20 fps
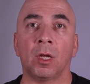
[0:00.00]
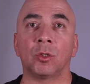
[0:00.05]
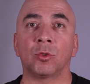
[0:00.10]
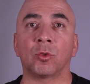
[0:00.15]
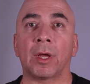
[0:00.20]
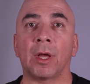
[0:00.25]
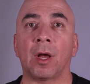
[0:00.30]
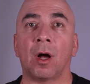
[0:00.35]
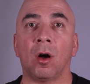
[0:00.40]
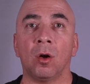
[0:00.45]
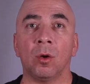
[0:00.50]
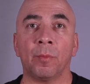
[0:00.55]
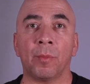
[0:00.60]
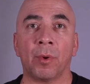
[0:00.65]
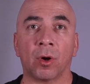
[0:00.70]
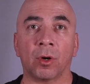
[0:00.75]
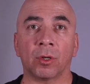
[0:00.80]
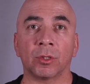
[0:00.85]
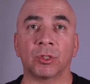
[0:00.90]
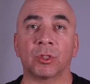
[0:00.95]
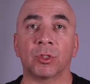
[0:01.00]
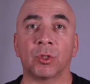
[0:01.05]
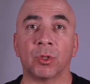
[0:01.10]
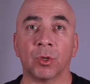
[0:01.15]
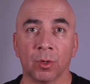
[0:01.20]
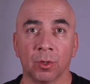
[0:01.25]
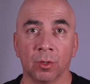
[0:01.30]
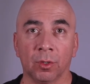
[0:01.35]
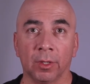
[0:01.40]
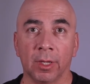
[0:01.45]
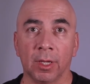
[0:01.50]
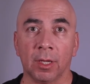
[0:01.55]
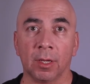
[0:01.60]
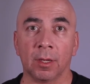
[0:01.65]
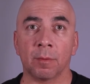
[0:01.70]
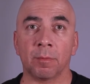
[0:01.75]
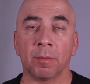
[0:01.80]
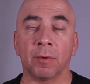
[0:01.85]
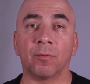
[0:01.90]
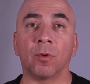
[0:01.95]
Dry all parts
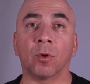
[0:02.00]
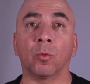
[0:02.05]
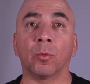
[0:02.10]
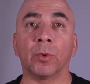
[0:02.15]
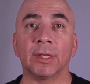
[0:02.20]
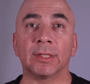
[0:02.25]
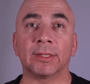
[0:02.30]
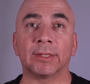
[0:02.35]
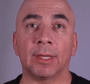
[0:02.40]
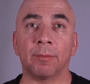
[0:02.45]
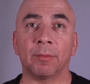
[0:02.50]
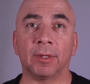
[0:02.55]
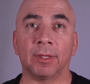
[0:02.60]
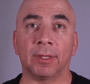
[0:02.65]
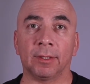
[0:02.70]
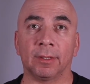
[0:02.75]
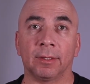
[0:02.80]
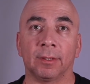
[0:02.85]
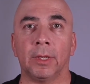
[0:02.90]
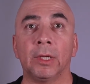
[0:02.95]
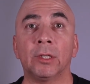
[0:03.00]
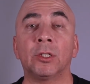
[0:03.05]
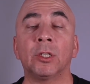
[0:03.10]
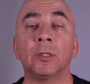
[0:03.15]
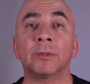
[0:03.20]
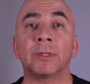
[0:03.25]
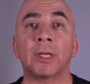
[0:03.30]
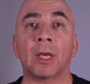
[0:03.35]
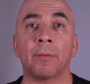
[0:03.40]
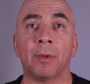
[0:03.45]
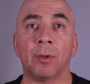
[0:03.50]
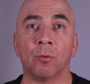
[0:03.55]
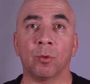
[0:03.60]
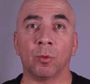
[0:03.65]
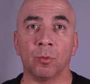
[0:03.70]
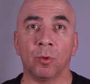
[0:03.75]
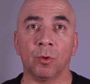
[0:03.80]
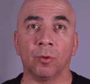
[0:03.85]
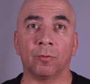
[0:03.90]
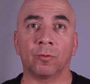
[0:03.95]
thoroughly before reassembling. Ear tips can be
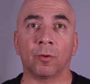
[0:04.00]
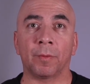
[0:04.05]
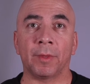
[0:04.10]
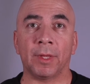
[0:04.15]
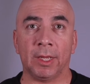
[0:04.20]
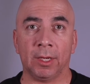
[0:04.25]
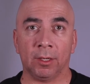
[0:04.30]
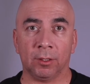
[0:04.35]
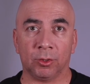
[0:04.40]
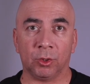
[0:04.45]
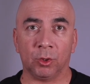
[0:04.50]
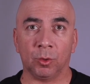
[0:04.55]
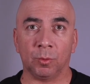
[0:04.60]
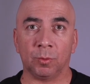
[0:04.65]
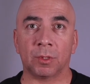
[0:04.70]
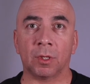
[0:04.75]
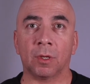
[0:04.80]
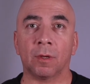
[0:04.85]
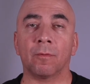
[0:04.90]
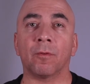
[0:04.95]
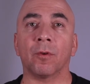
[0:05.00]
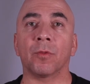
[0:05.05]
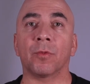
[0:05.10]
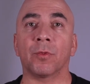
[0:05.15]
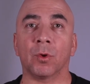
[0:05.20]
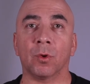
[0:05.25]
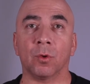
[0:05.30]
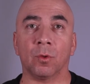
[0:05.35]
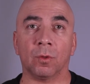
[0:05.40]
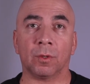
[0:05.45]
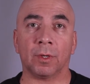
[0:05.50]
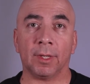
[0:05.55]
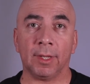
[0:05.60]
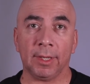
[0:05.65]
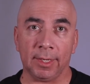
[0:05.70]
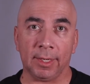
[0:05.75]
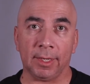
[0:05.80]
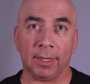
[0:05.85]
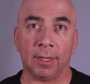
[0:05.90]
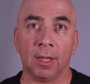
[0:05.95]
removed from the ear tubes for thorough
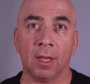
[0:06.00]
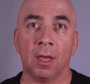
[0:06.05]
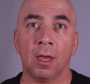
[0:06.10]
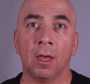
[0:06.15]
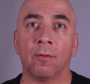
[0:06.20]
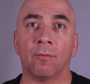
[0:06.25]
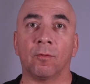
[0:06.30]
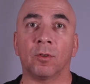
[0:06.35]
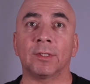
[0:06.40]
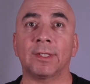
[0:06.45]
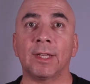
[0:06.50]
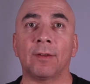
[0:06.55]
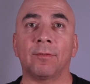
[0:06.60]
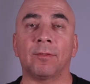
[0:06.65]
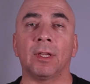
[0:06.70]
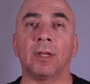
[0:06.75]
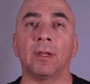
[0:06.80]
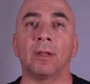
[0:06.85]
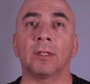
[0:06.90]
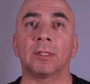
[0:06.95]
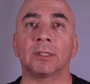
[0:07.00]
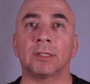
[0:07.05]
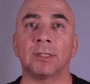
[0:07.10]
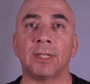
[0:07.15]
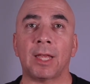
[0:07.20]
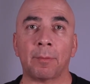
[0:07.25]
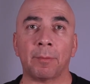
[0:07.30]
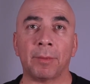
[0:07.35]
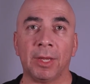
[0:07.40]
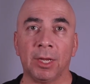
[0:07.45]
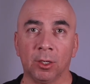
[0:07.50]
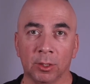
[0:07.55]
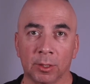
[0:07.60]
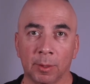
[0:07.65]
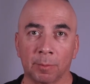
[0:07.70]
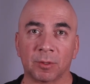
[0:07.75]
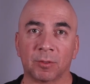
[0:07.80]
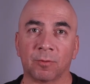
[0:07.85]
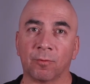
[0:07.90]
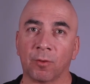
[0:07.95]
cleaning. For safety, snap ear
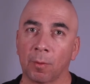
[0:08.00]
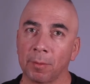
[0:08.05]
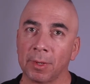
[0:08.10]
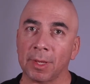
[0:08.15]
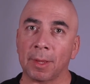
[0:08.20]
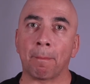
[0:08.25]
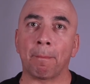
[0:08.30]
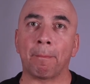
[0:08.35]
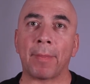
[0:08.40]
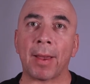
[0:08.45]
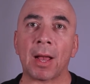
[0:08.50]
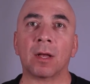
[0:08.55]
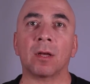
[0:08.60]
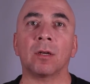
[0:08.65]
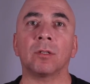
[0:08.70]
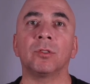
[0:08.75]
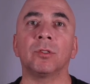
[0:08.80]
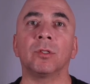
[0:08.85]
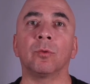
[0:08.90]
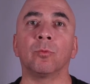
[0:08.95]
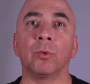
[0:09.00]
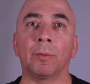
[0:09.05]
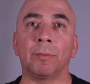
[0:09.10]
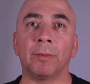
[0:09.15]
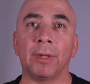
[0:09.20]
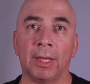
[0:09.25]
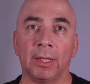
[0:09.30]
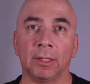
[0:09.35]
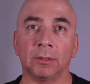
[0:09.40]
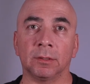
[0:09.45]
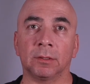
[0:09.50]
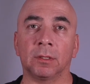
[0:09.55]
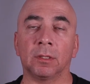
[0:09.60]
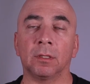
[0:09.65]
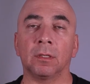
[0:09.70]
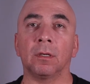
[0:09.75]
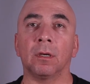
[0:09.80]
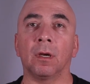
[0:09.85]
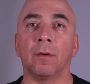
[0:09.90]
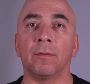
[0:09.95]
tips firmly back onto the ribbed ends
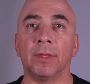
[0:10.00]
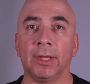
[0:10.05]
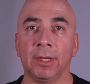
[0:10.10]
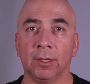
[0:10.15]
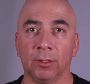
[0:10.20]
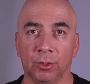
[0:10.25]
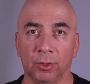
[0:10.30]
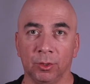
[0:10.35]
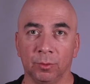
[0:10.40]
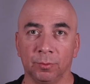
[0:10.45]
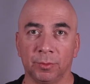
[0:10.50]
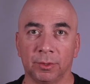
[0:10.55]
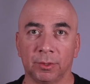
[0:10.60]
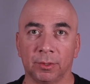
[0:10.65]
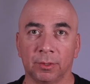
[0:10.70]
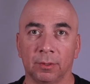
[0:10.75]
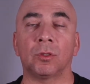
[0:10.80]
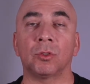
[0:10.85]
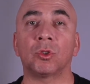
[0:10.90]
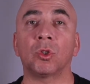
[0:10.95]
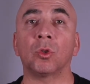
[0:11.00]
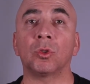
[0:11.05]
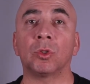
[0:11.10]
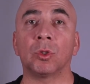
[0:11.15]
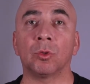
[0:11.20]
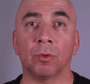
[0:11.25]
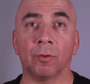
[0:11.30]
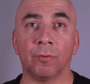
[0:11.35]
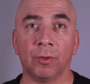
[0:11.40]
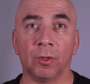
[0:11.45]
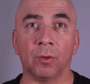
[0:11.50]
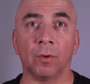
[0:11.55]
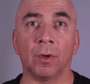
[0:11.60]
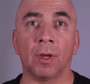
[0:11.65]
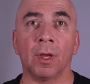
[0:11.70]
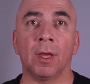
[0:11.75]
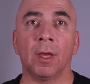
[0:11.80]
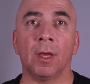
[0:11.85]
of the ear tubes. So to review,